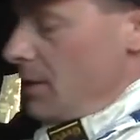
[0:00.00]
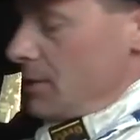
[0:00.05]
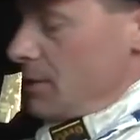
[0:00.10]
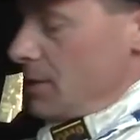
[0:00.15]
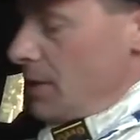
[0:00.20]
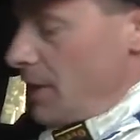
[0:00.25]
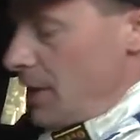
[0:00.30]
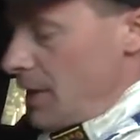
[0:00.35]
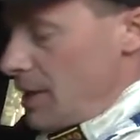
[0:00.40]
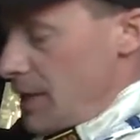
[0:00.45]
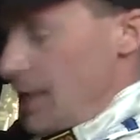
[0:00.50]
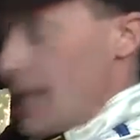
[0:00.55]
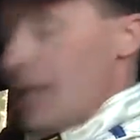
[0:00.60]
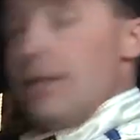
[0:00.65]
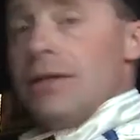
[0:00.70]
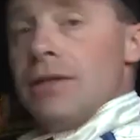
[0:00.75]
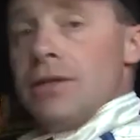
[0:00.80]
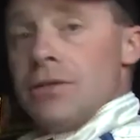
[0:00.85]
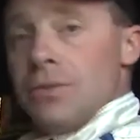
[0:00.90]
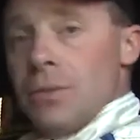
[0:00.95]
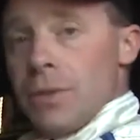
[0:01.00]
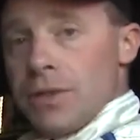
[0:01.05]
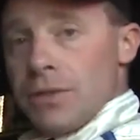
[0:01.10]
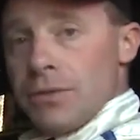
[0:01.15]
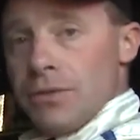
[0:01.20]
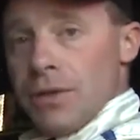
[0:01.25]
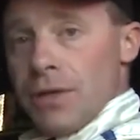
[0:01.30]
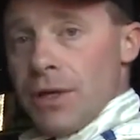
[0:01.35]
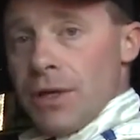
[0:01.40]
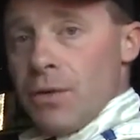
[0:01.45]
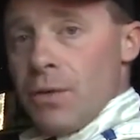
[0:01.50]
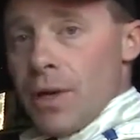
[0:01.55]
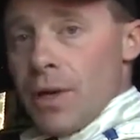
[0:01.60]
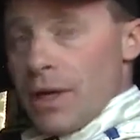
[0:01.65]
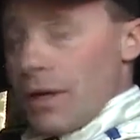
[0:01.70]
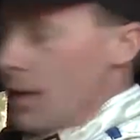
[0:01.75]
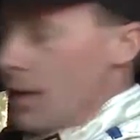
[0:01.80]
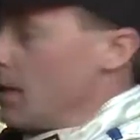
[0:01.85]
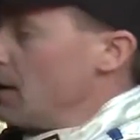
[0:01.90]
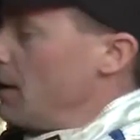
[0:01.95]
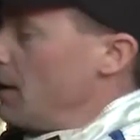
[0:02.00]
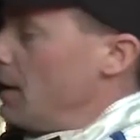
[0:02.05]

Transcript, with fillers: so you need to get to the switch really quick.